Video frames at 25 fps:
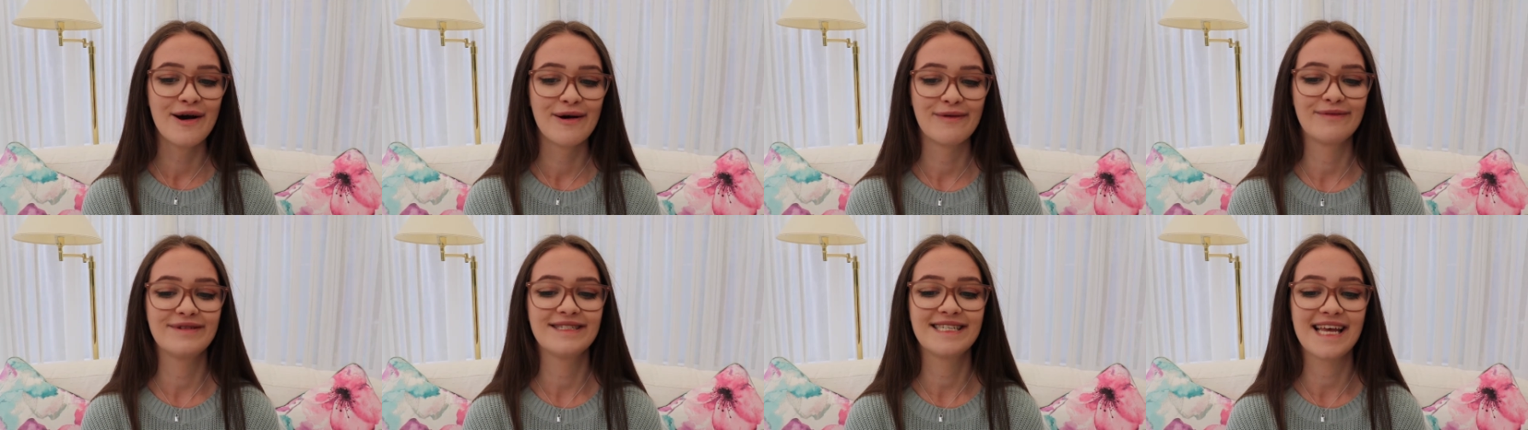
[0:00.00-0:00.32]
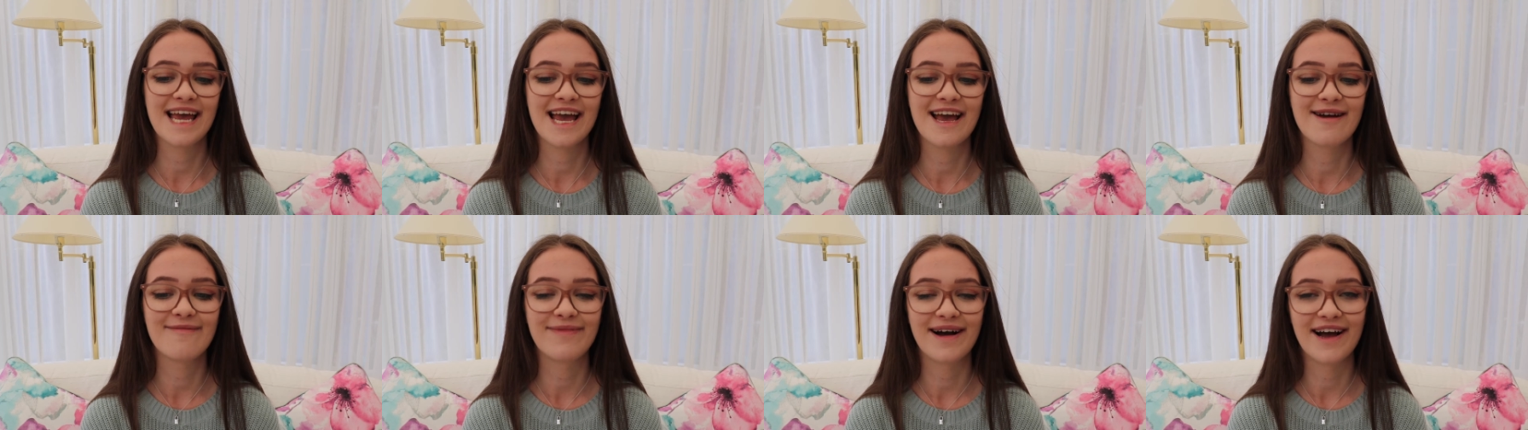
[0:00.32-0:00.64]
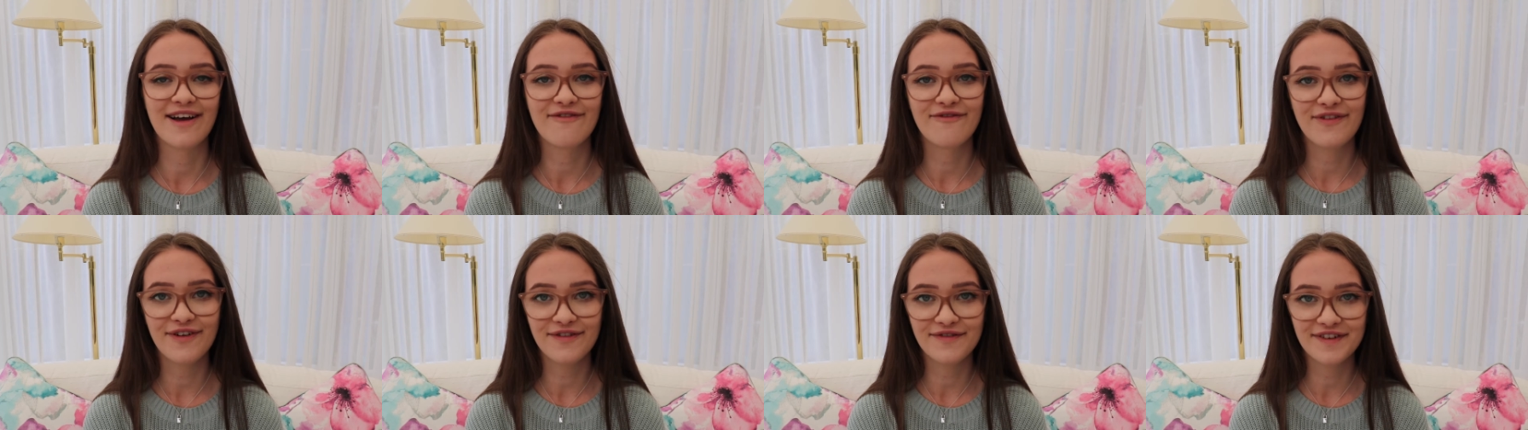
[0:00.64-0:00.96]
was hit
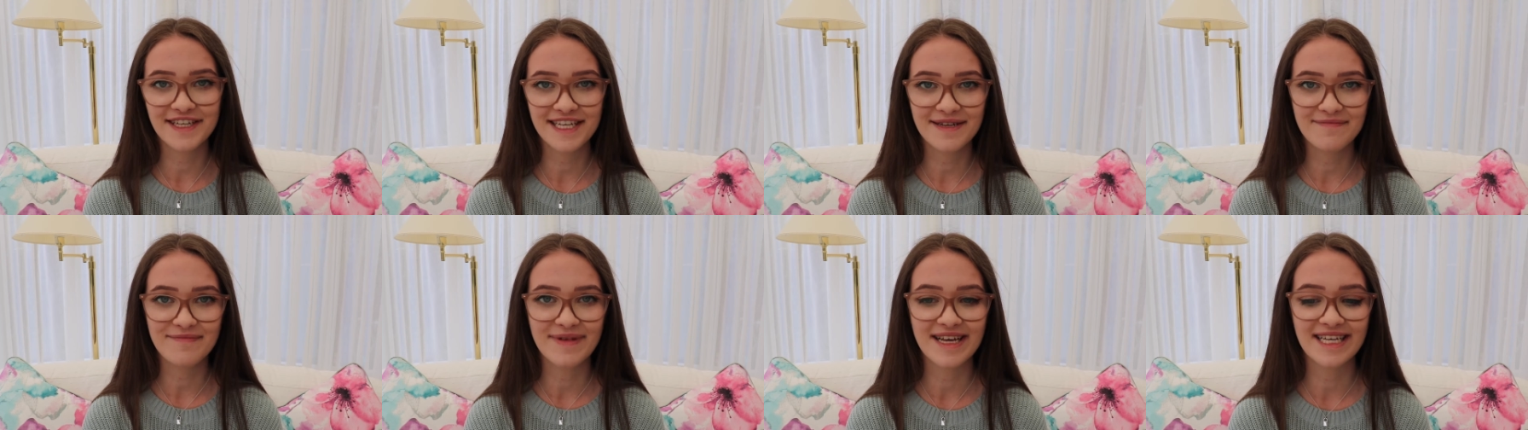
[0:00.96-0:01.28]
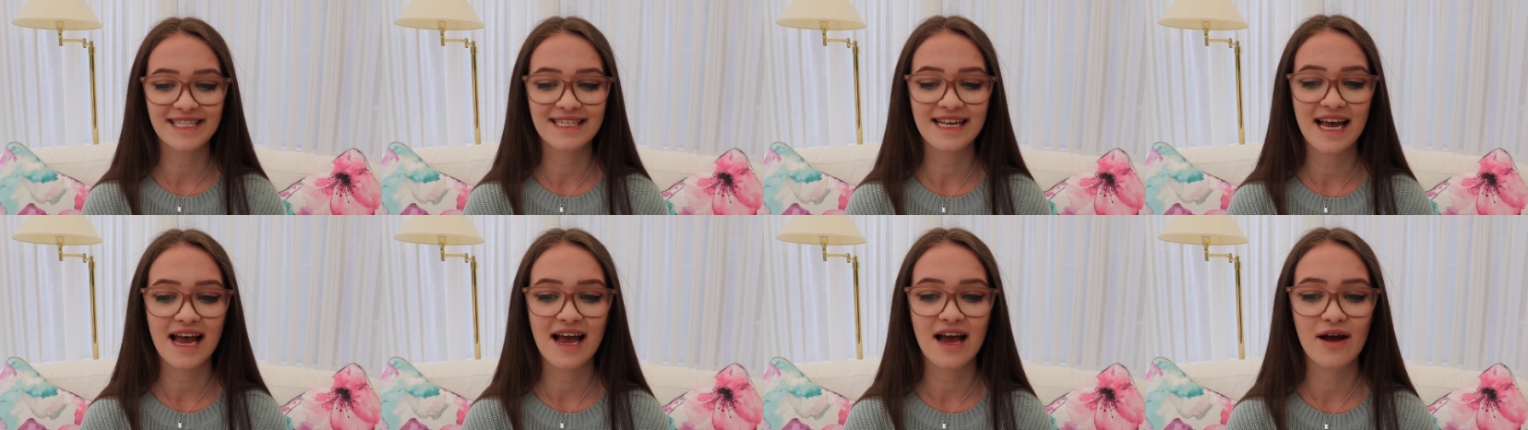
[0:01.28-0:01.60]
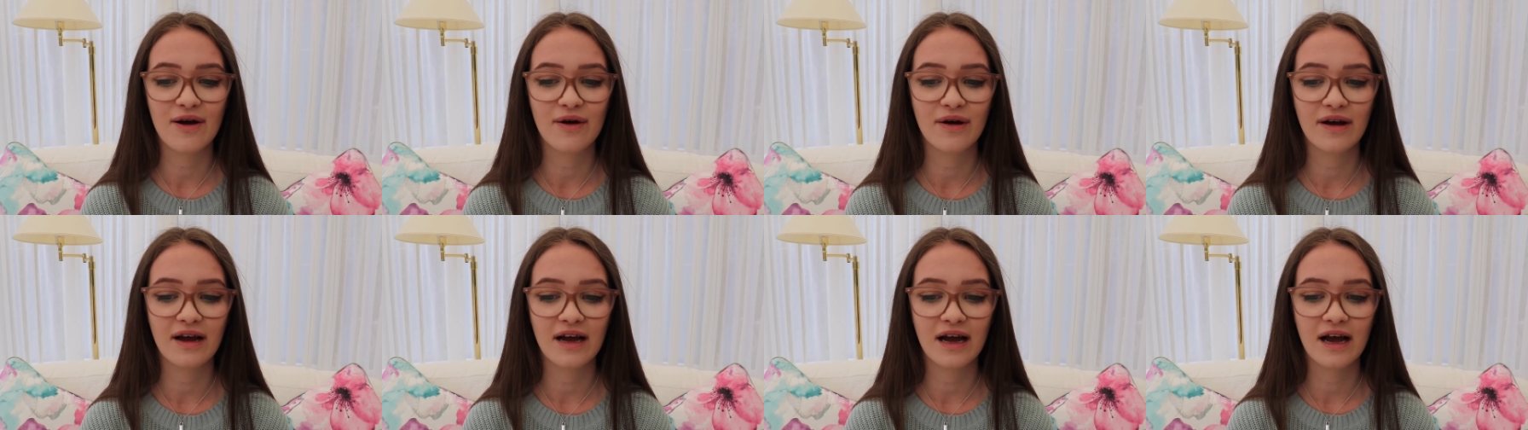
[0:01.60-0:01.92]
by fifteen metre
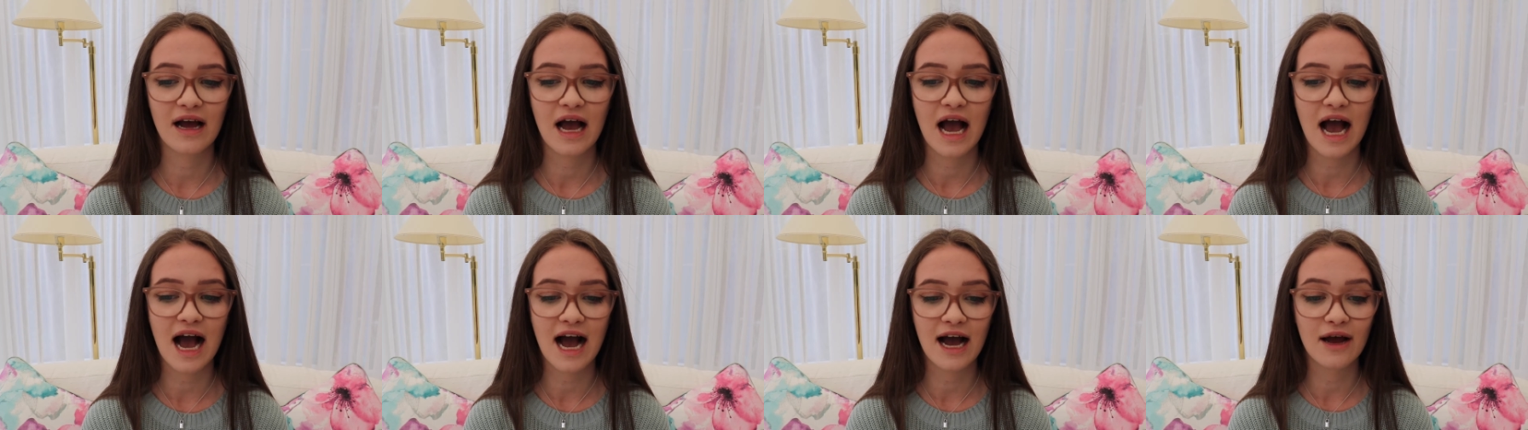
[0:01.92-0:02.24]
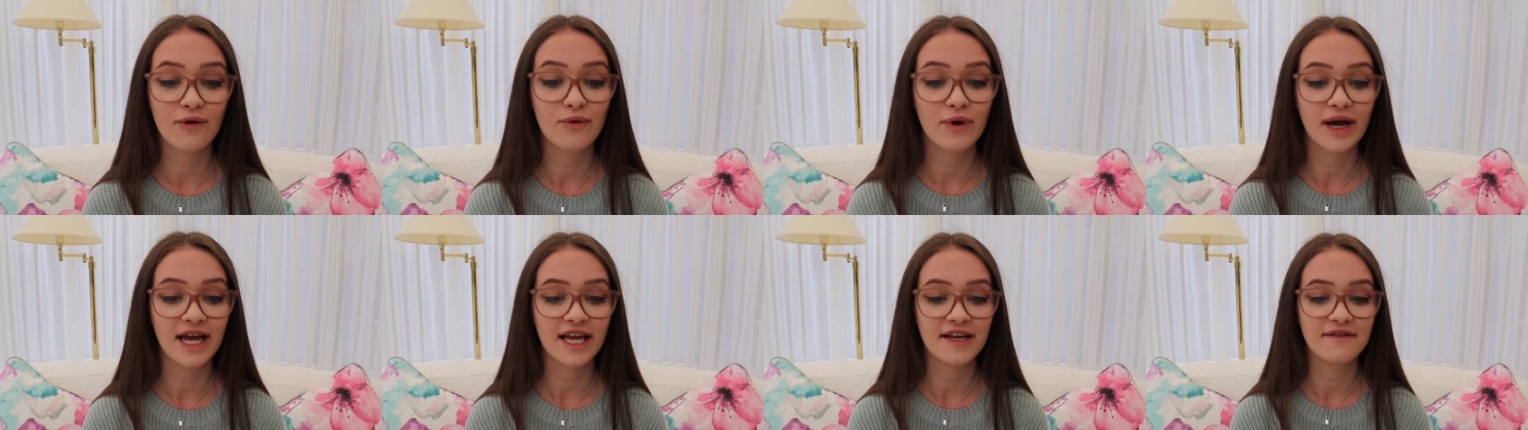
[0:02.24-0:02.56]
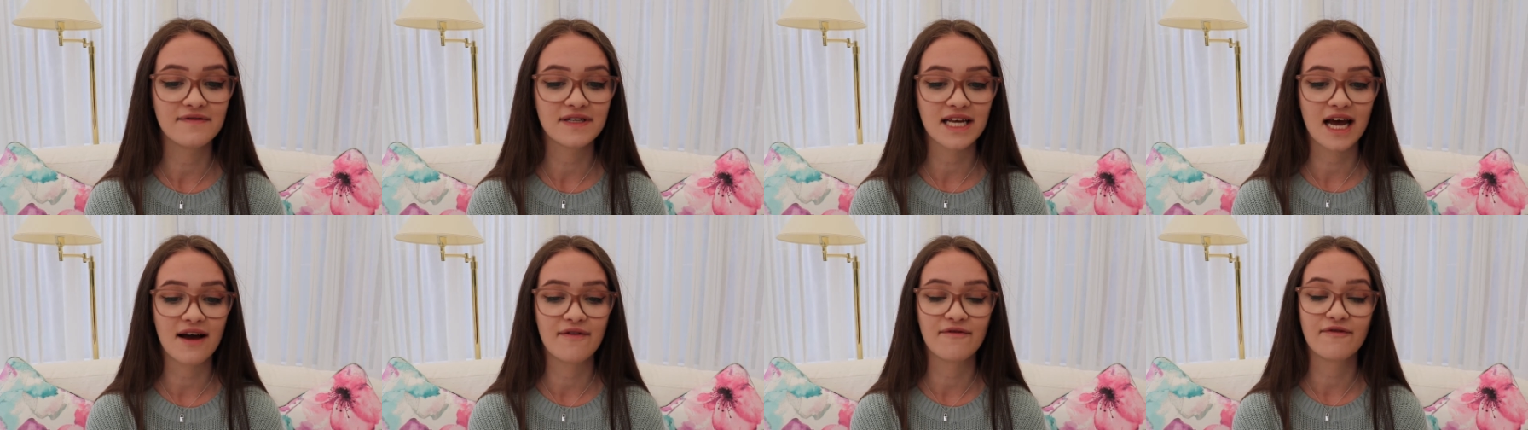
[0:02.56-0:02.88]
high
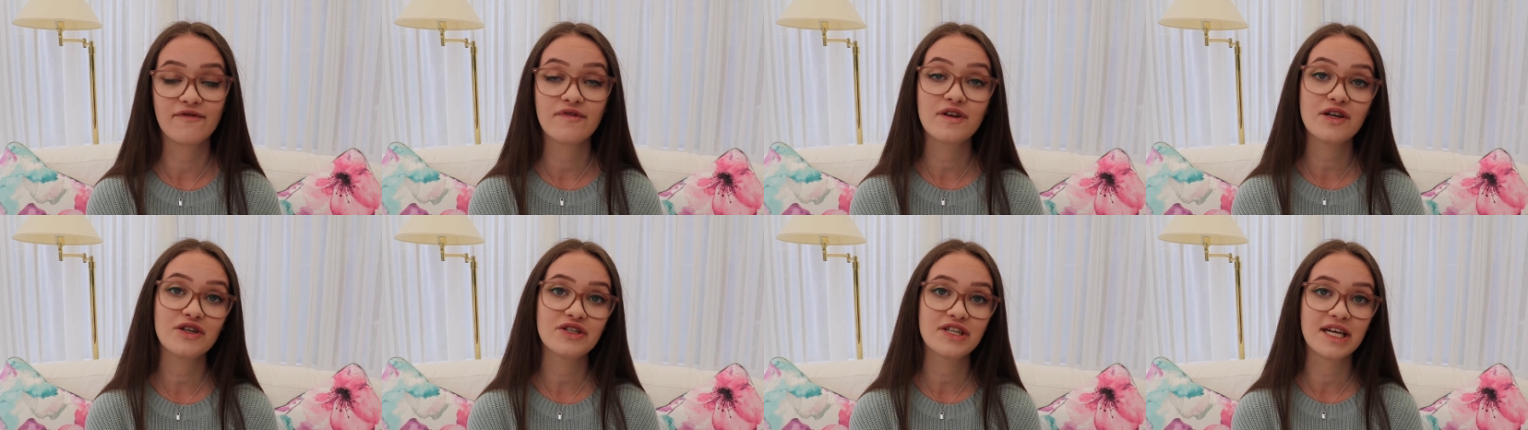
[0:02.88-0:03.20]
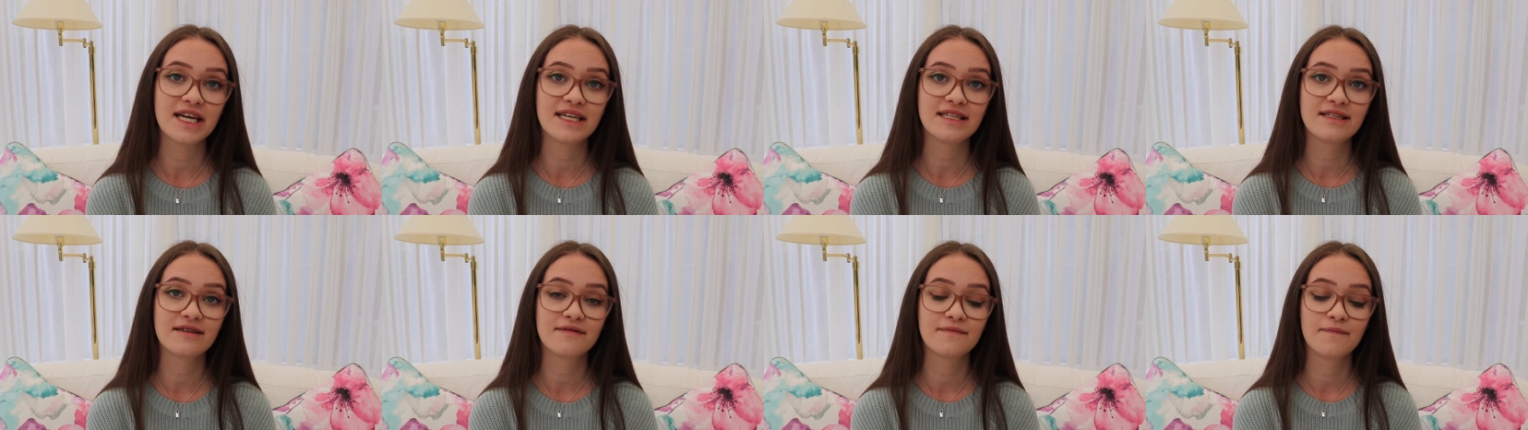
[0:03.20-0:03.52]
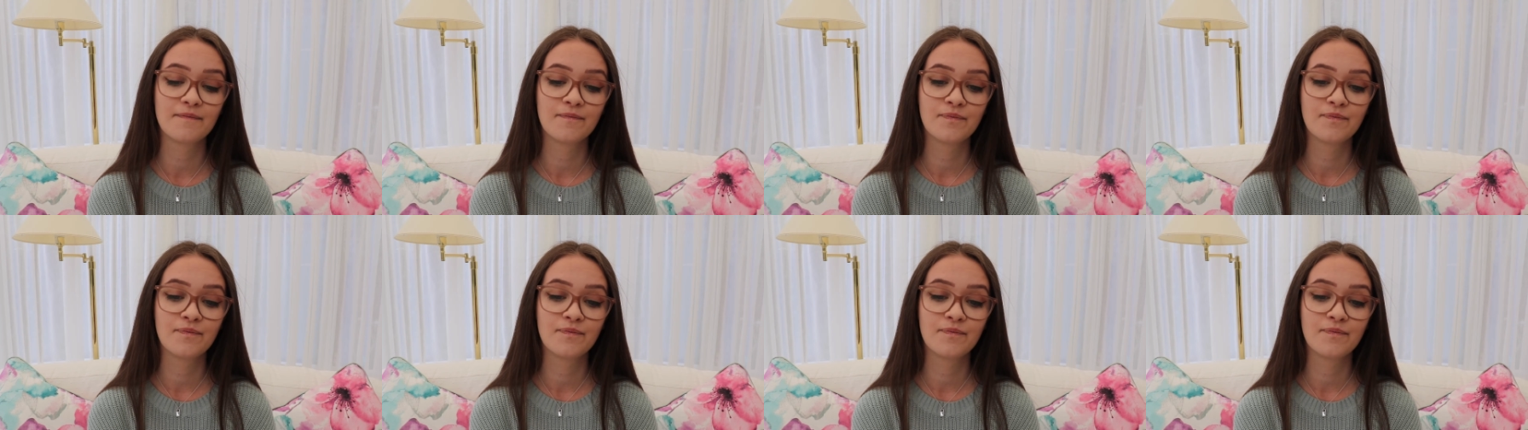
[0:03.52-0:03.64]
waves and flooded,